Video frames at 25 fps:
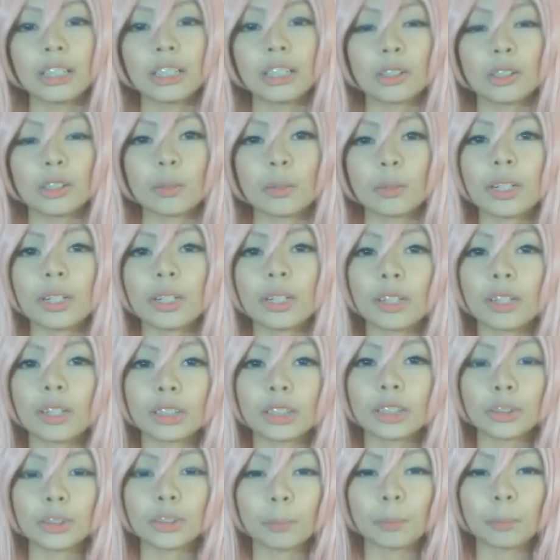Well,
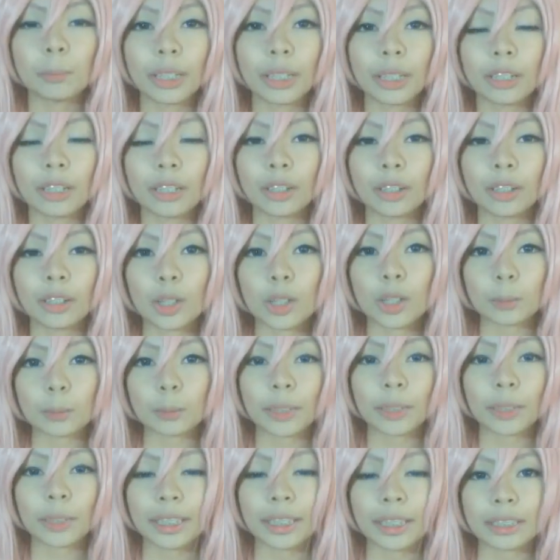costume play or
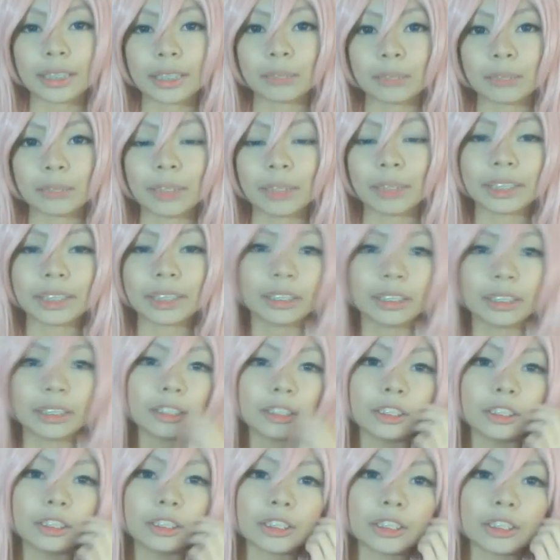cosplay is
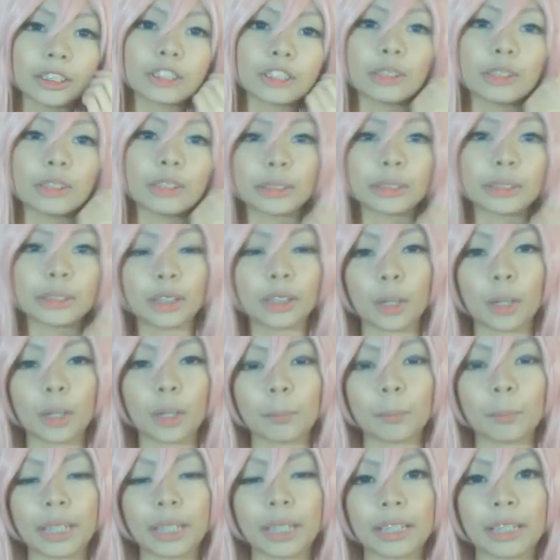basically just dressing up
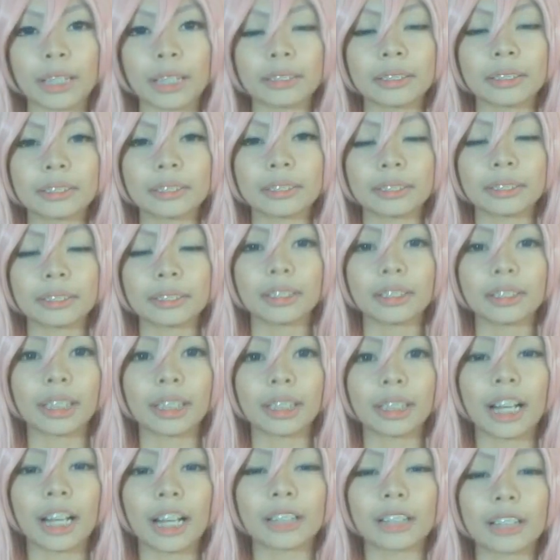as a
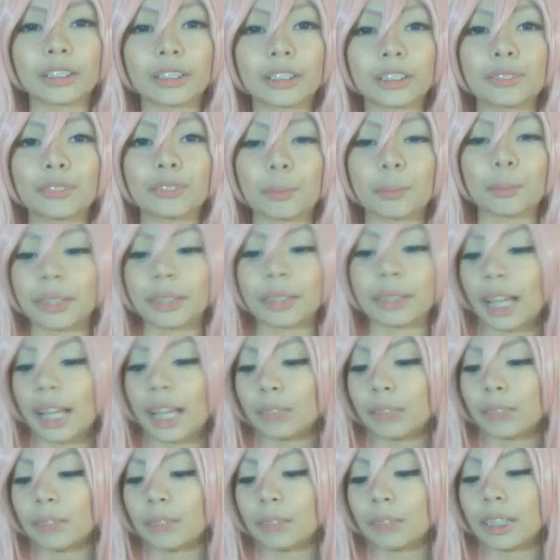character from an
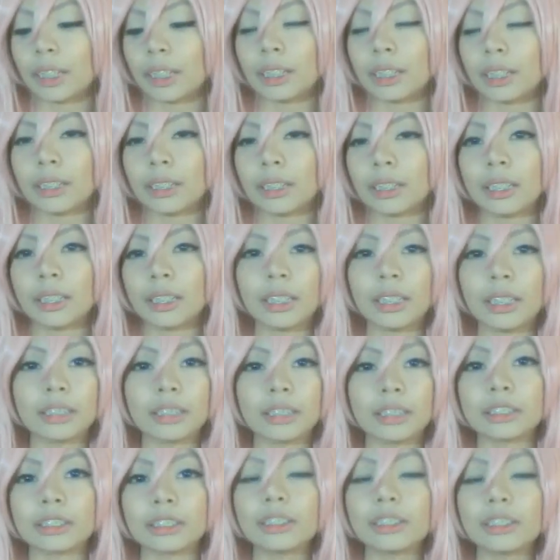anime,
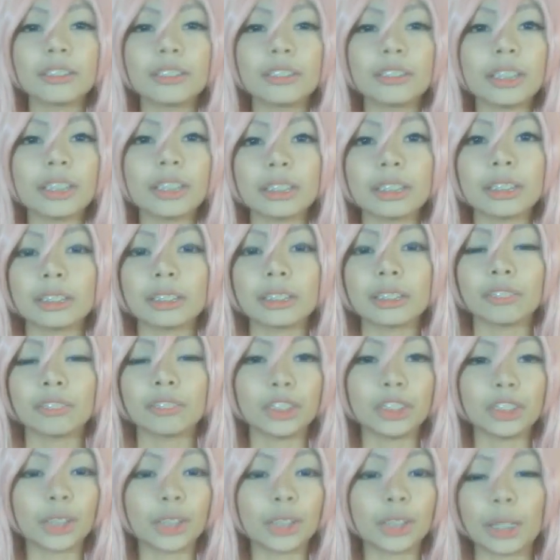series,
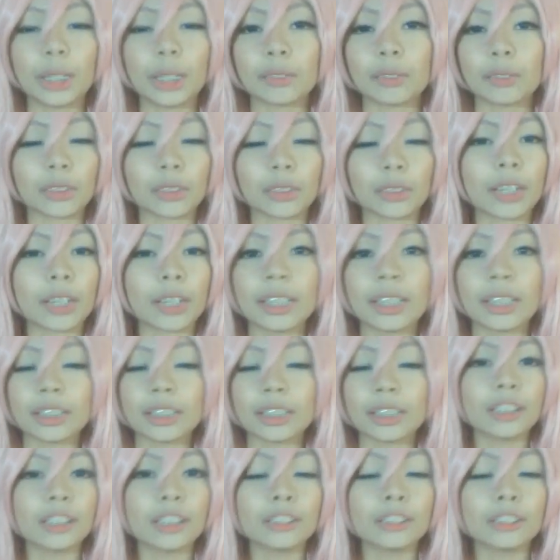video games, or
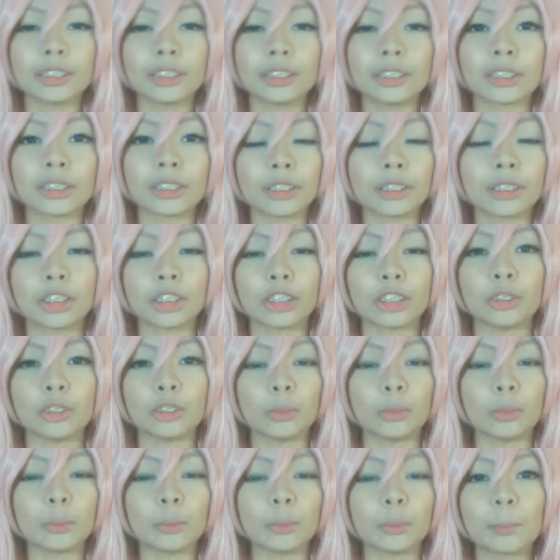anything under the sun that
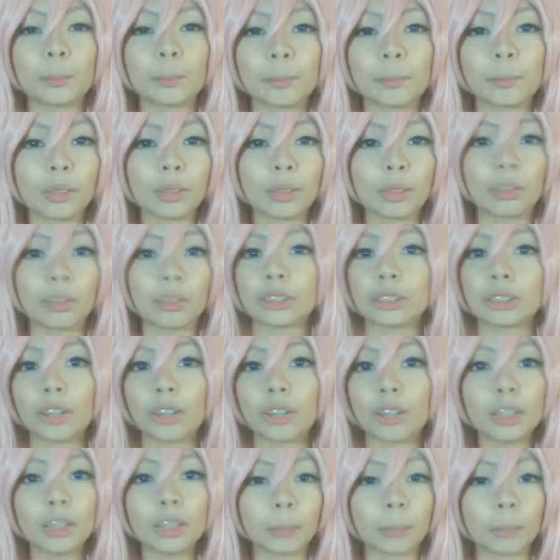you want to
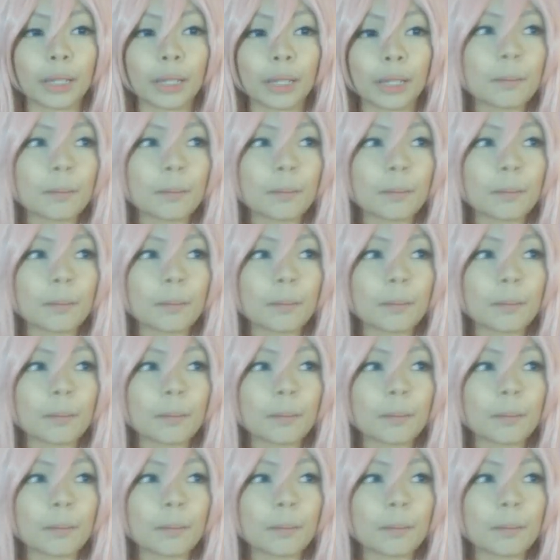cosplay.